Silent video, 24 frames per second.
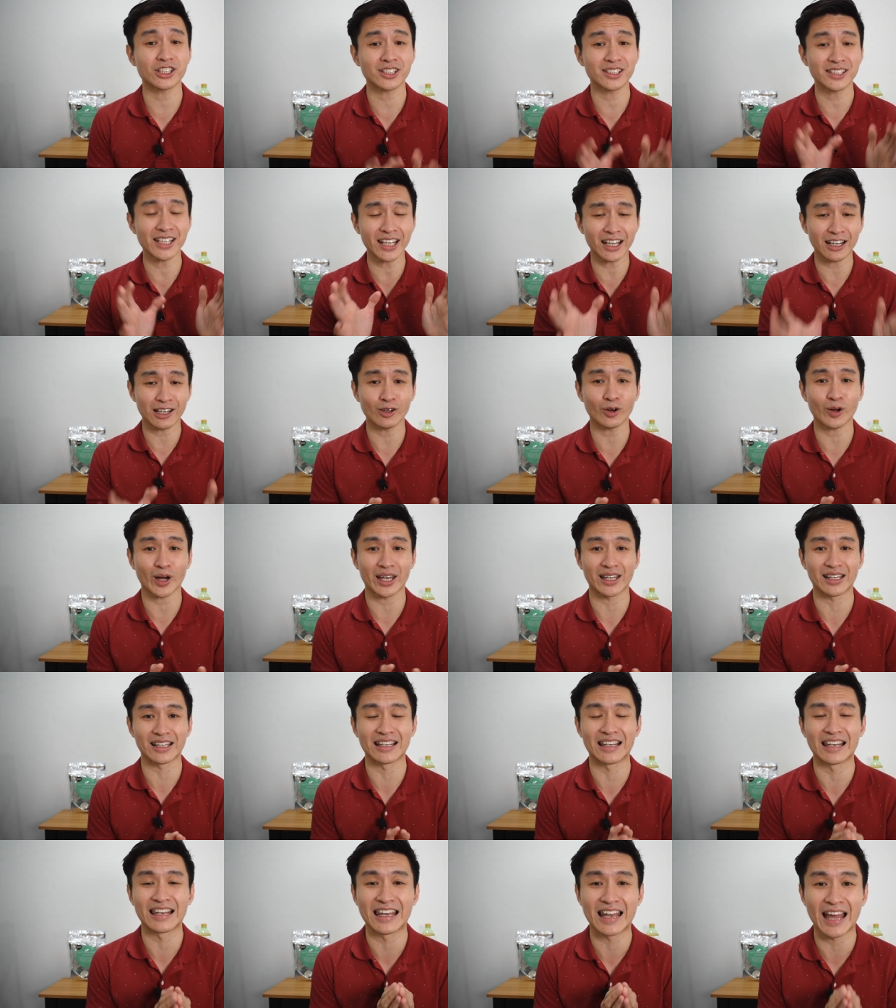just take a look at
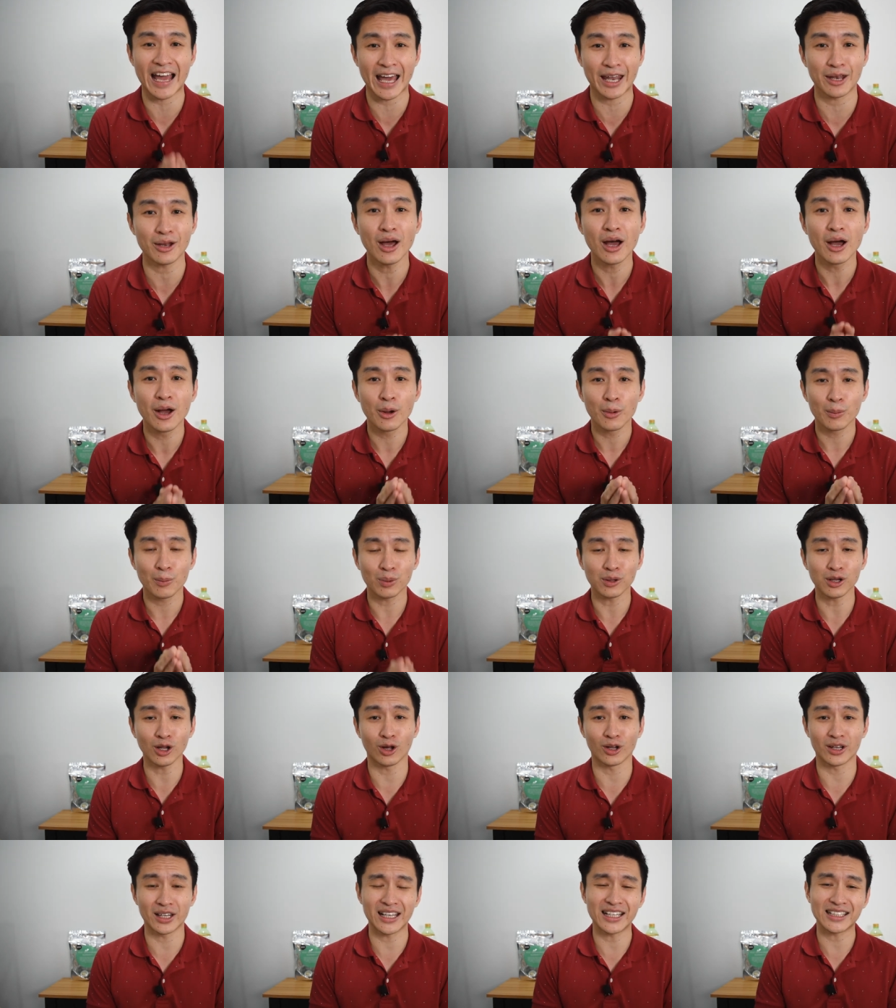the land
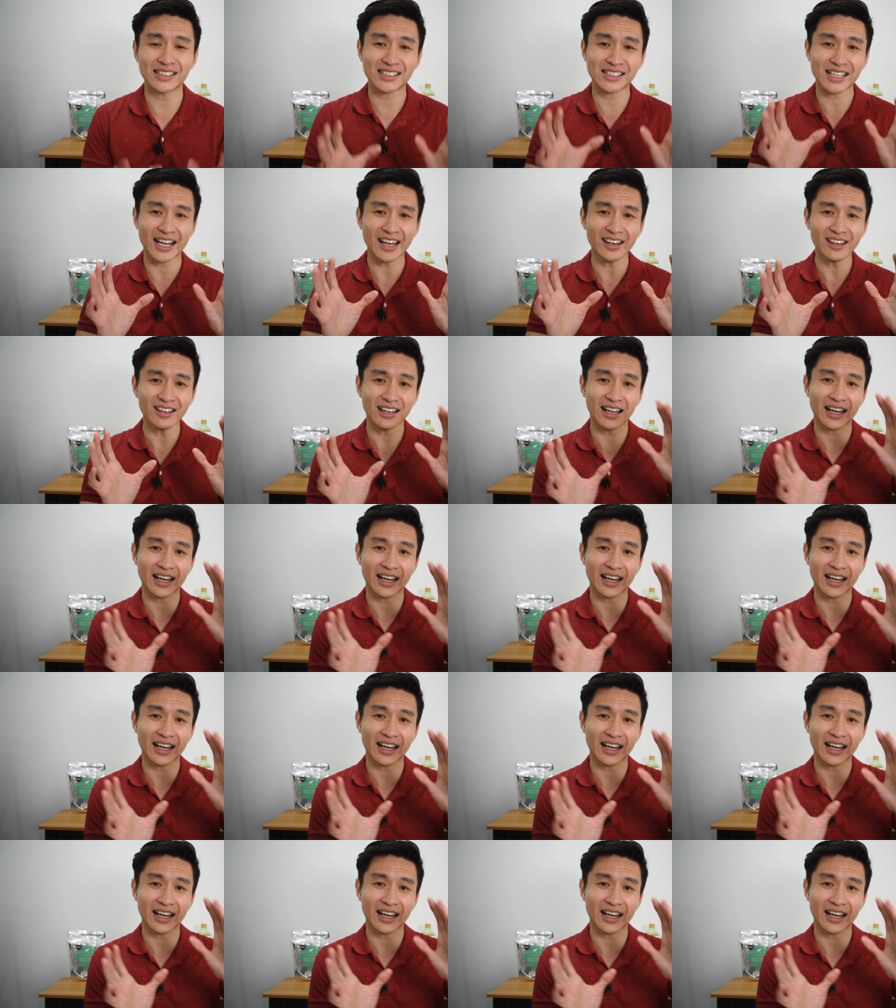plot. It's kind